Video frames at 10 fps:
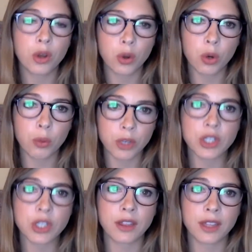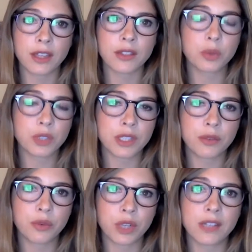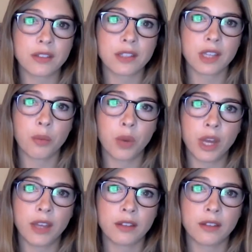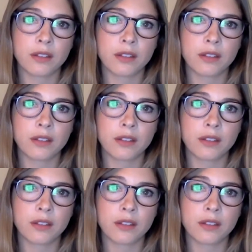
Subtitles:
or wishing things were different in some way.